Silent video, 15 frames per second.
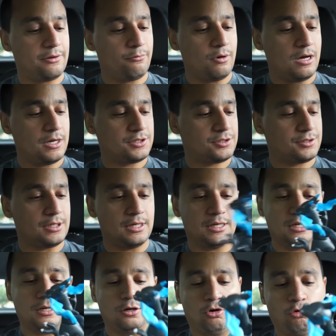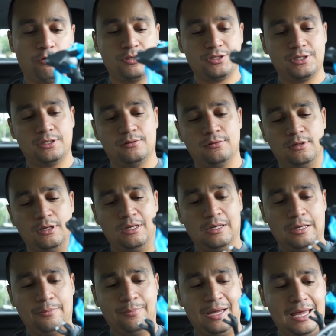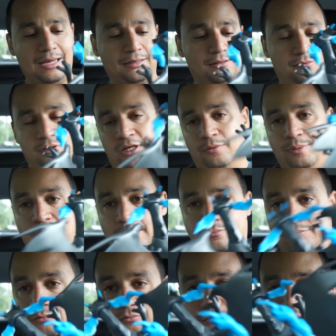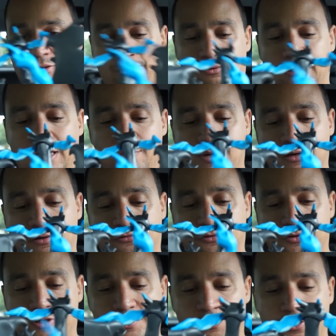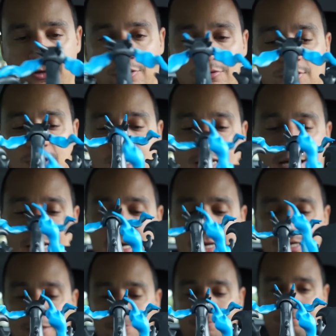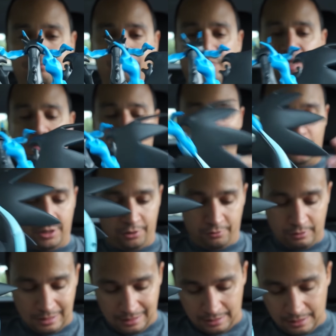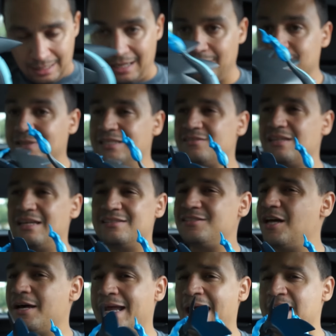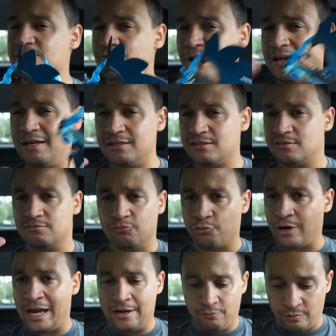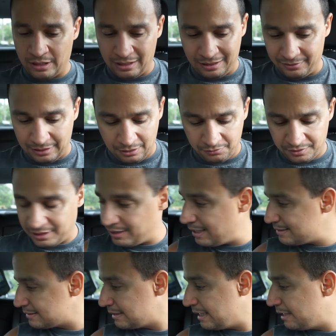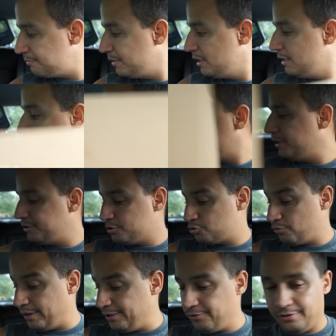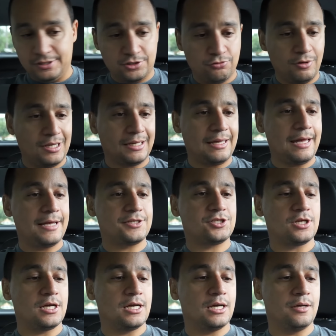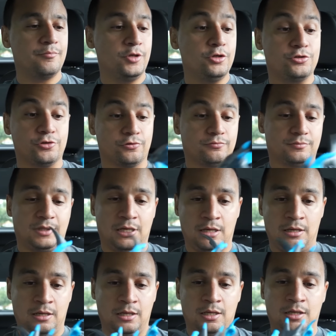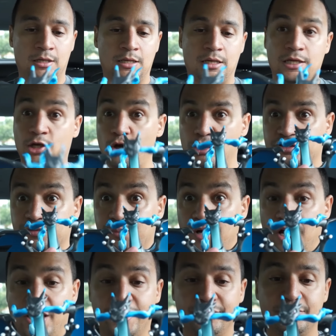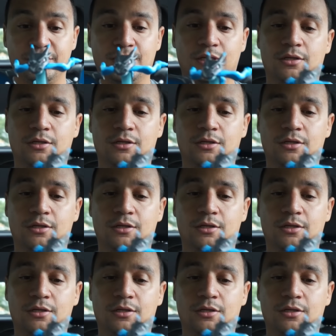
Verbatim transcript: I watched uh, Origin back, you know, back whenever it came out a few years ago um, where uh, it's it's not Ash, right? It's Red. What I, I don't think he has a name, but the trainer he's trying to catch uh, Mewtwo, and uh, he calls upon.